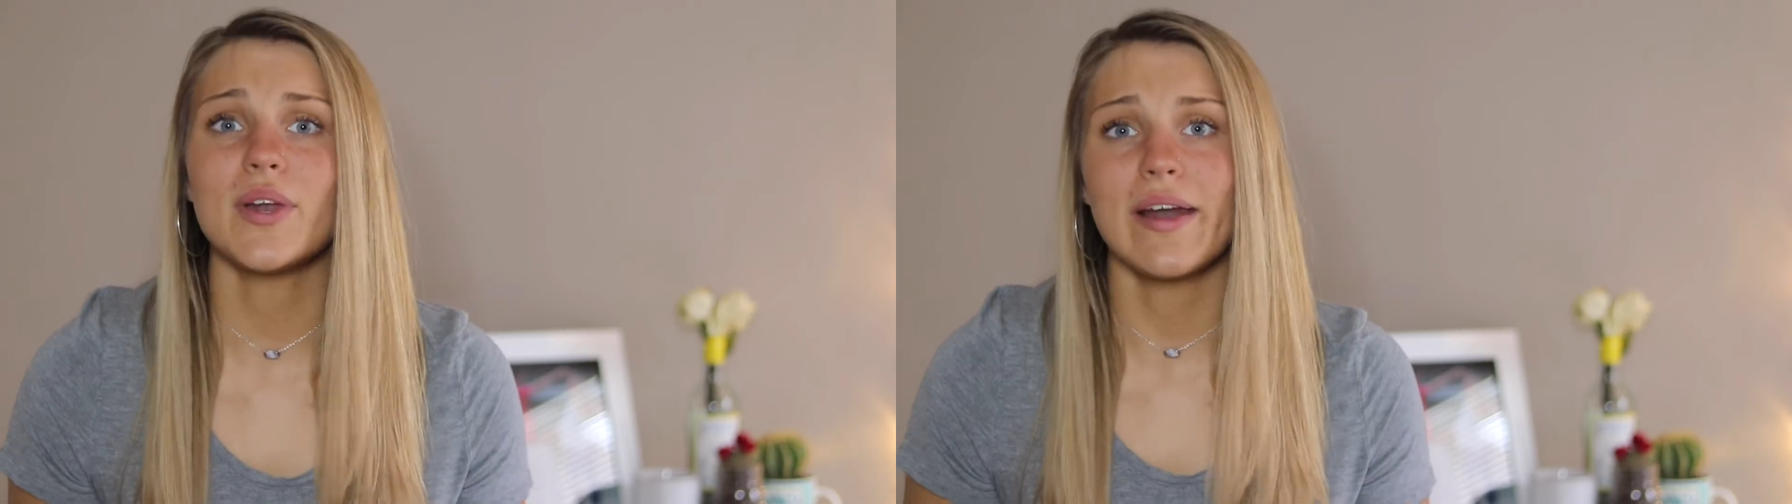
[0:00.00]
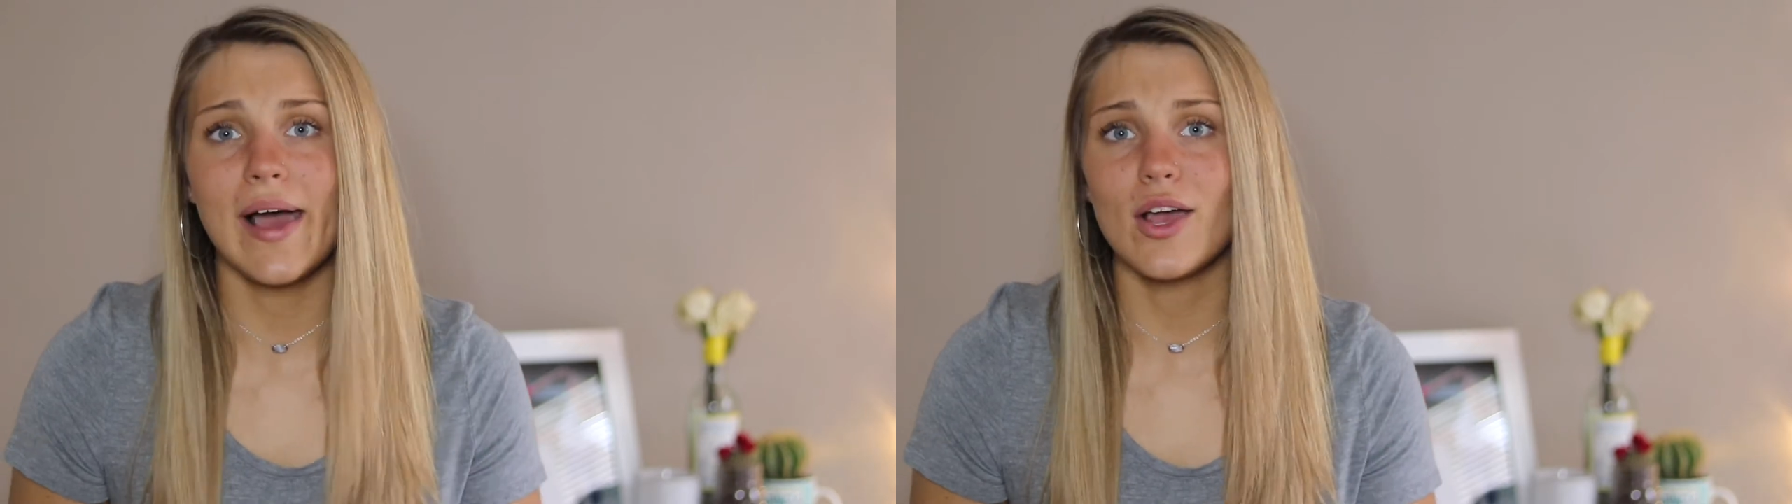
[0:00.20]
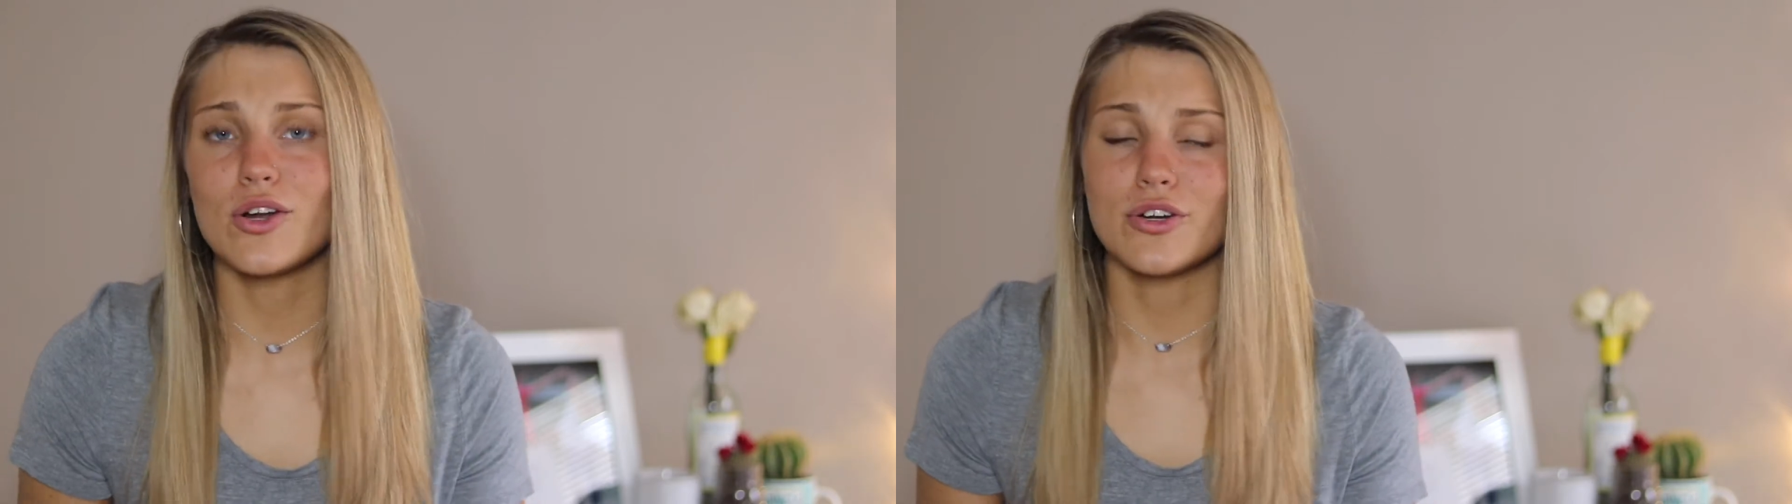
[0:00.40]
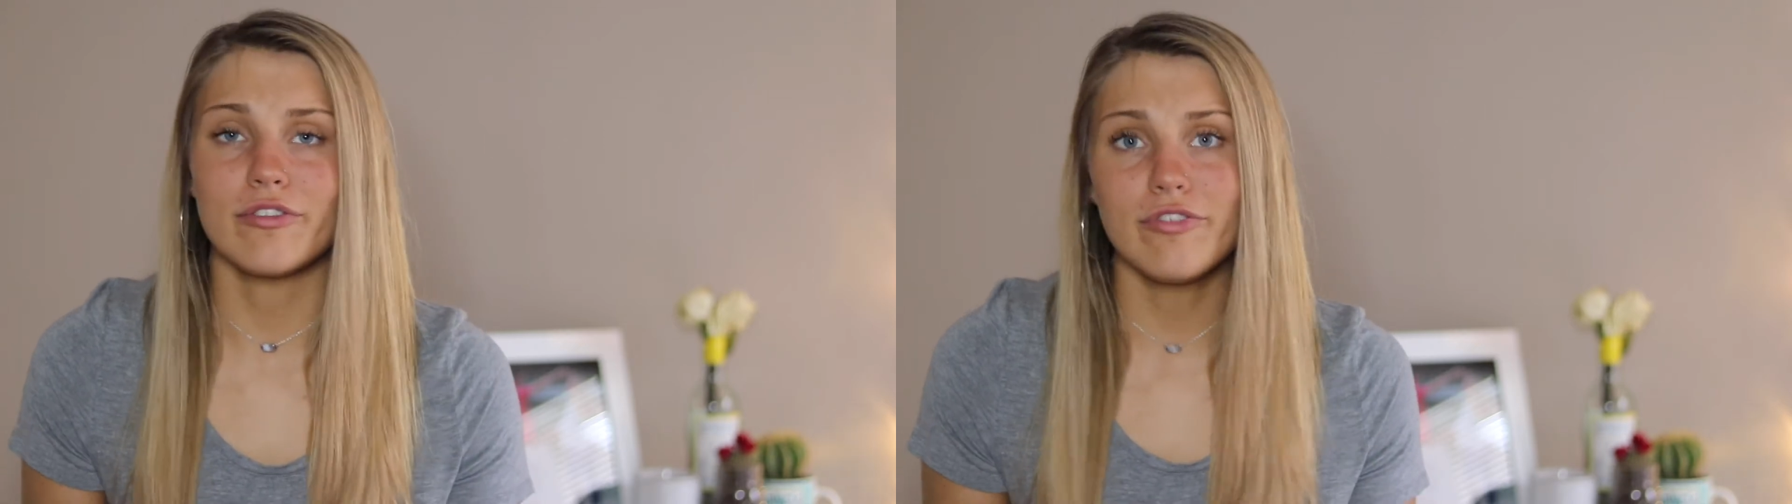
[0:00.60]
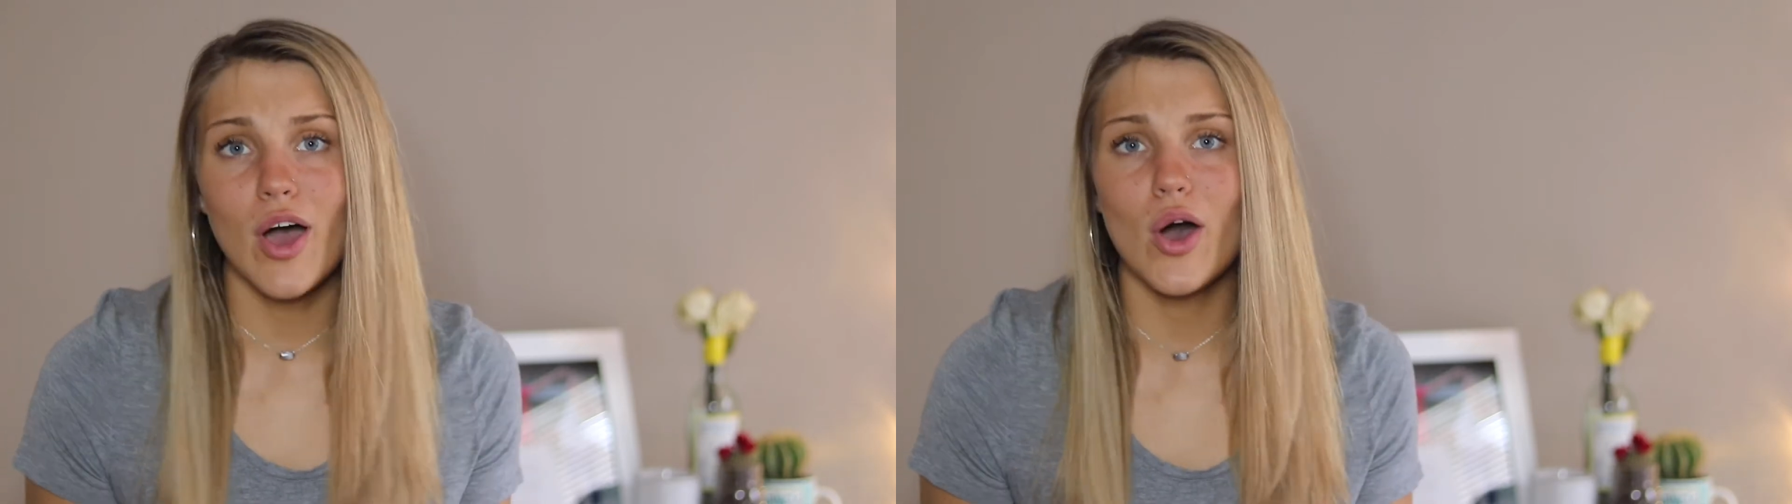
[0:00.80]
at night on your
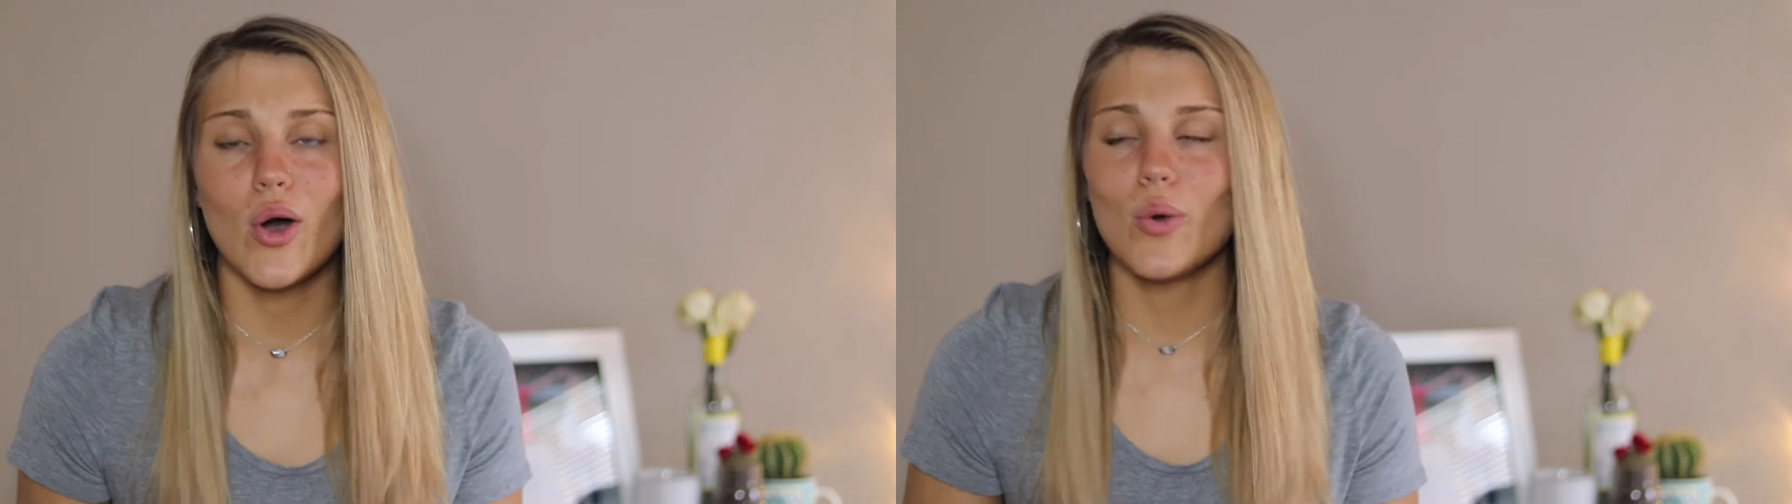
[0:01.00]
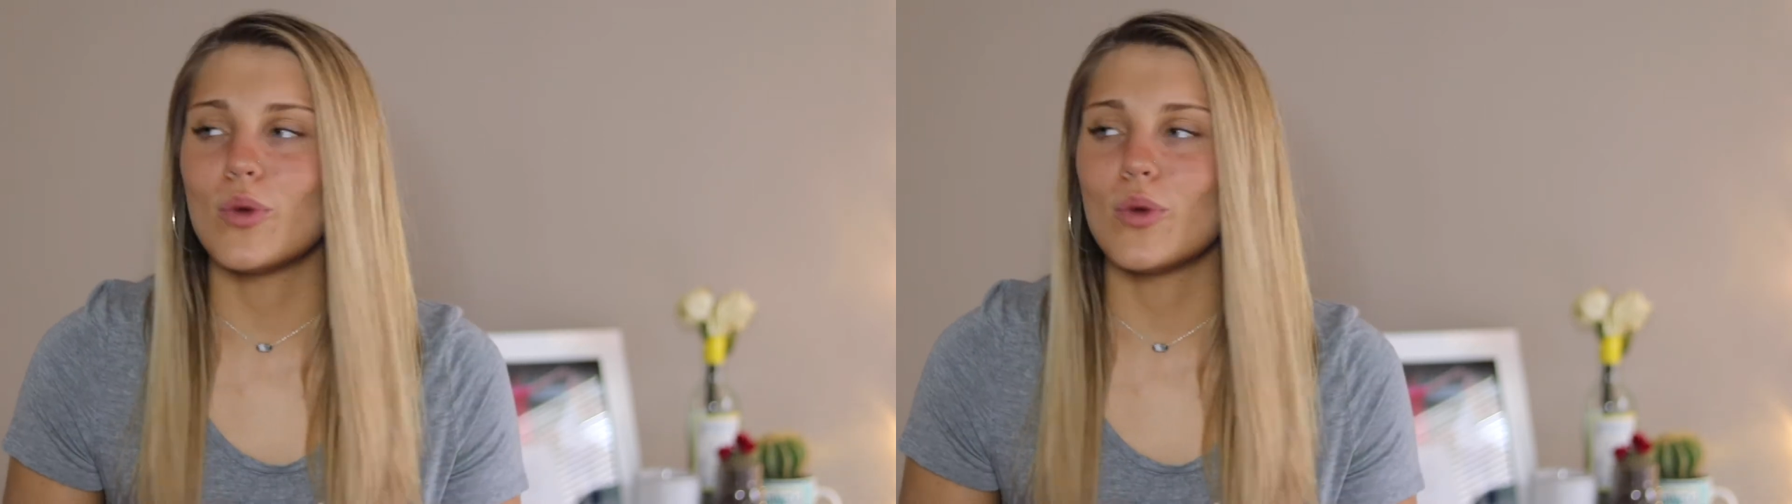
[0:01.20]
phone,